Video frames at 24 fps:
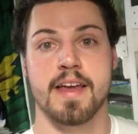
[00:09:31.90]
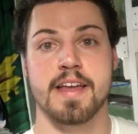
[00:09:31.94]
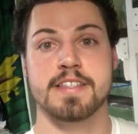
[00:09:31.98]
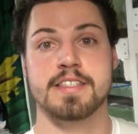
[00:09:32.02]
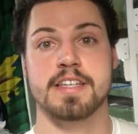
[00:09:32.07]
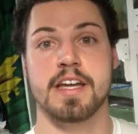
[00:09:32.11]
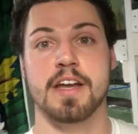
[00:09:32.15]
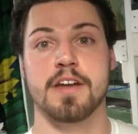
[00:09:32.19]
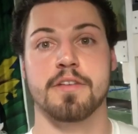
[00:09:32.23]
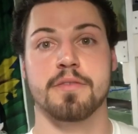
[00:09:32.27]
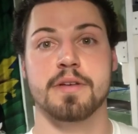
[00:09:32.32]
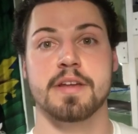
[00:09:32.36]
it's
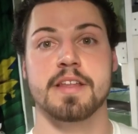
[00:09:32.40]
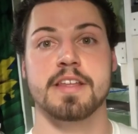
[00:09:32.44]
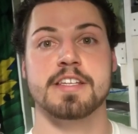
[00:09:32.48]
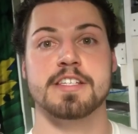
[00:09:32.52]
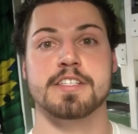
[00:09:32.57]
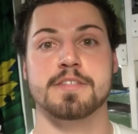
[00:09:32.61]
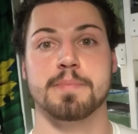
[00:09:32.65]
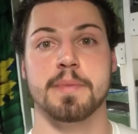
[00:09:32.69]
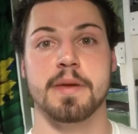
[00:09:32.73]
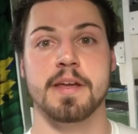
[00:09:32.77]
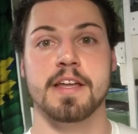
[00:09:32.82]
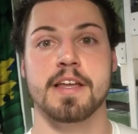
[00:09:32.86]
gonna really
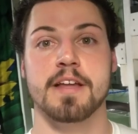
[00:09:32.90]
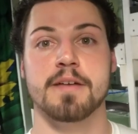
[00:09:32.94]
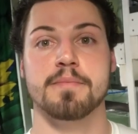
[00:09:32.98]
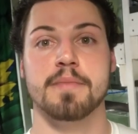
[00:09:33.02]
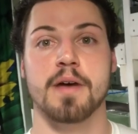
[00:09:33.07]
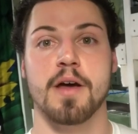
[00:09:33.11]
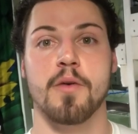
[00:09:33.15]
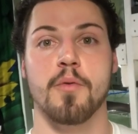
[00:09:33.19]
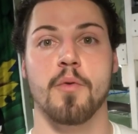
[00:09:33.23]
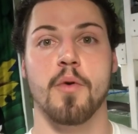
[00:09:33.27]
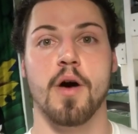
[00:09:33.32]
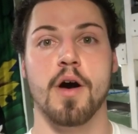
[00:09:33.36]
speed up
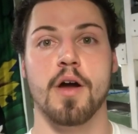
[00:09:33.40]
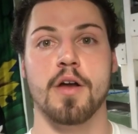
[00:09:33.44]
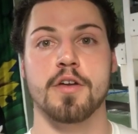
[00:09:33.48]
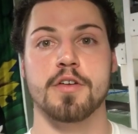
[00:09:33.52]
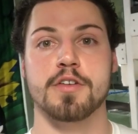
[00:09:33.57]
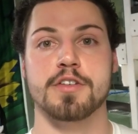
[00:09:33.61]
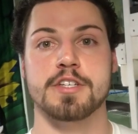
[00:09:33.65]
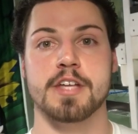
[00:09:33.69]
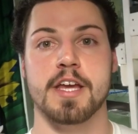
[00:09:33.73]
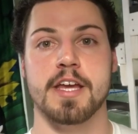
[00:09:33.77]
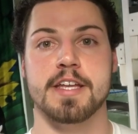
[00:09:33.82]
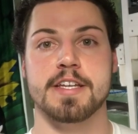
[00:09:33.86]
my
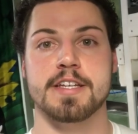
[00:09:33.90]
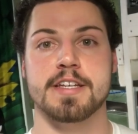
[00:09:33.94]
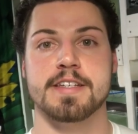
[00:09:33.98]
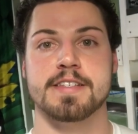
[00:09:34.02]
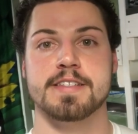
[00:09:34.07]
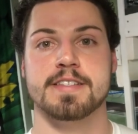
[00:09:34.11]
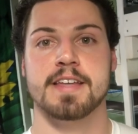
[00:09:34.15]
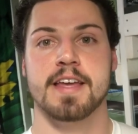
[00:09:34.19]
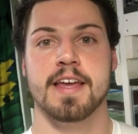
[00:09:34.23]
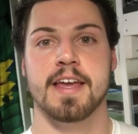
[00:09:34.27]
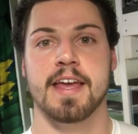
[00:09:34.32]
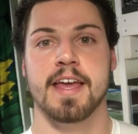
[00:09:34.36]
water
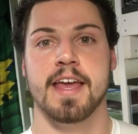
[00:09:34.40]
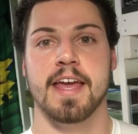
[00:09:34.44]
changes.